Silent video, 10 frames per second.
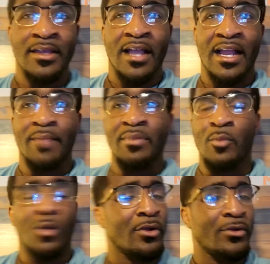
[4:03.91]
got to be
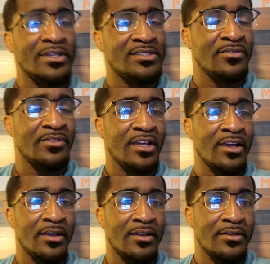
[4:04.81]
more aggressive
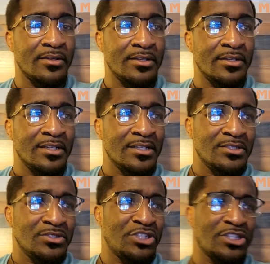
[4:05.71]
and
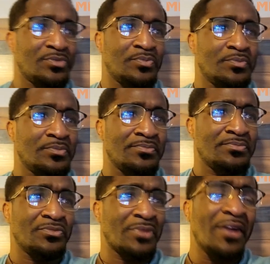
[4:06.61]
just,
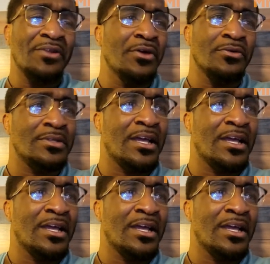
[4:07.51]
I don't know.